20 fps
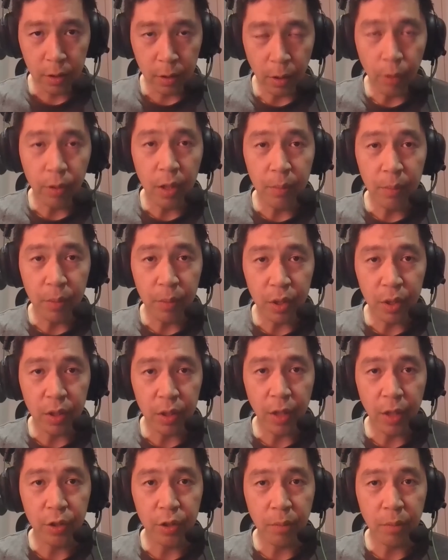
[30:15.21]
slowly
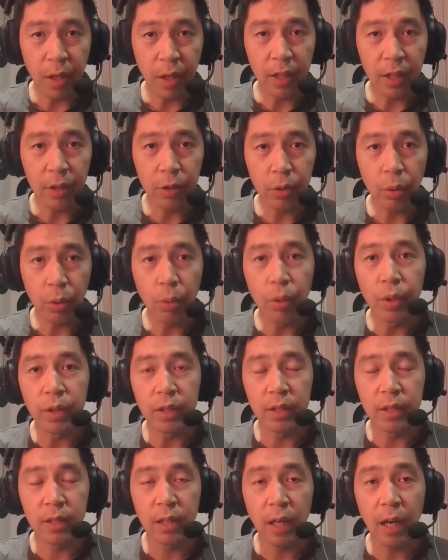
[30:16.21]
massage the market
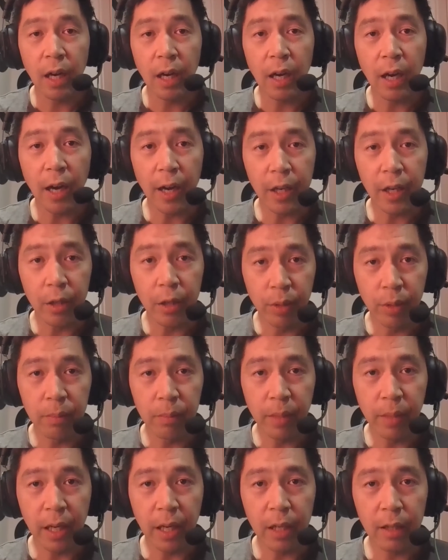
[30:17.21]
towards a higher
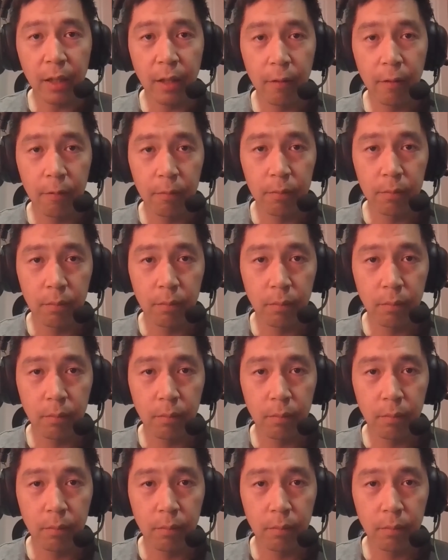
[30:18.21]
rate path.